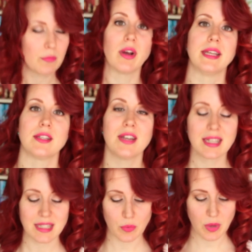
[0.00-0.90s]
Right, so
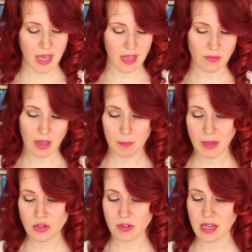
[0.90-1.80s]
next up we have a
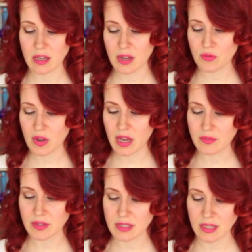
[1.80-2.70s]
Butterick
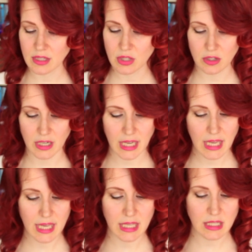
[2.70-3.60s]

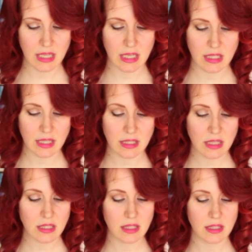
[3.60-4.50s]
9563. It is a
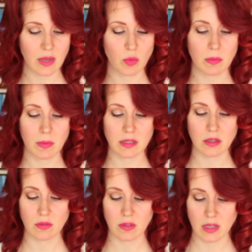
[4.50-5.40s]
size 16 with a bust
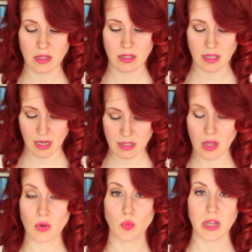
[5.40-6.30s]
of
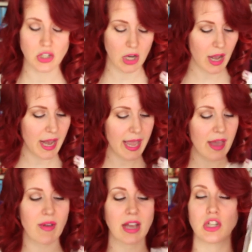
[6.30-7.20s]
36, which I
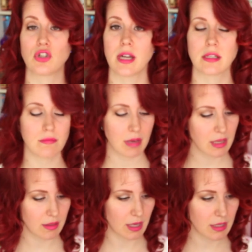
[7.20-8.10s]
have actually tried to
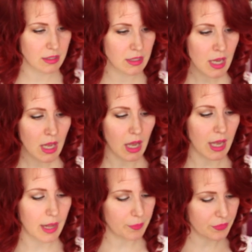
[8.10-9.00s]
make this.
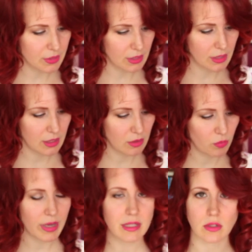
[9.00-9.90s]

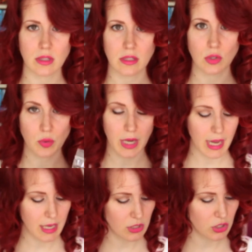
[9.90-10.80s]
The waist on this is
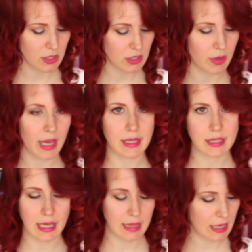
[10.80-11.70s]
28 inches, so I had to
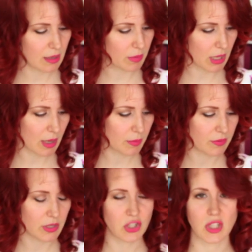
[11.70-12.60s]
take that in by a couple
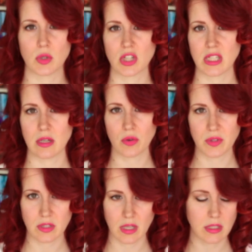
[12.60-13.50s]
of inches, which I did off
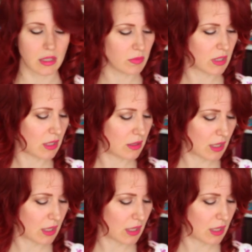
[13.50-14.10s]
the side seams and